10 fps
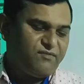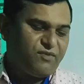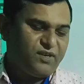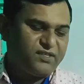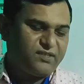
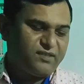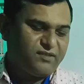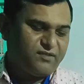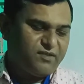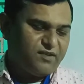words,
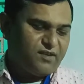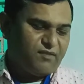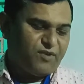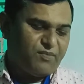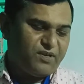the
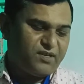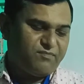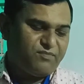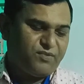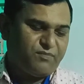muffled
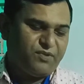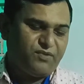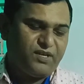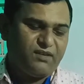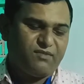drum
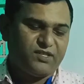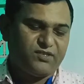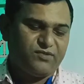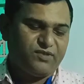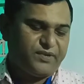funeral march to
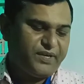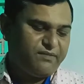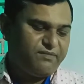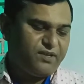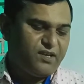the
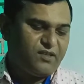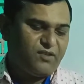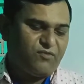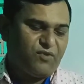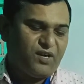grave, the
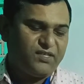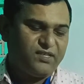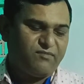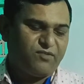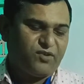wars in
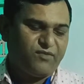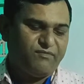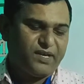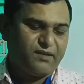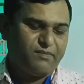the broad
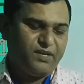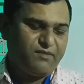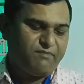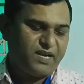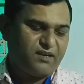battlefield
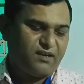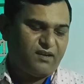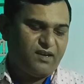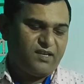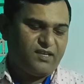of battle,
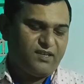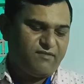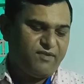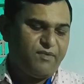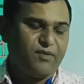in the
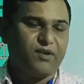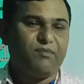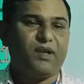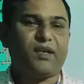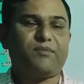web of
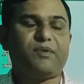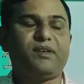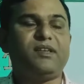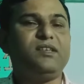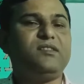life,
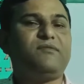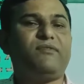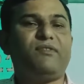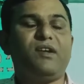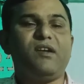in the
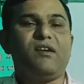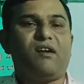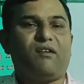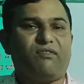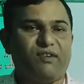
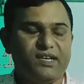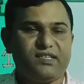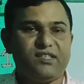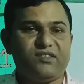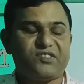fight,
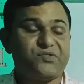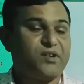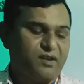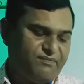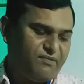in the
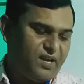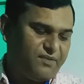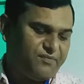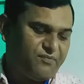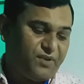struggle of
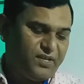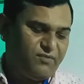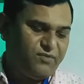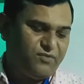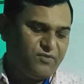life, what you
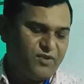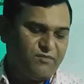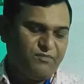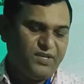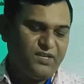do?
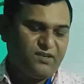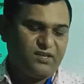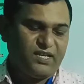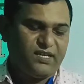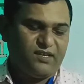Be not
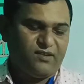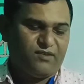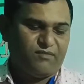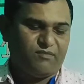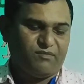like a
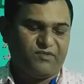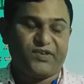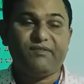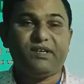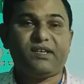dog
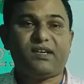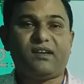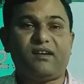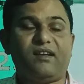driving cattle.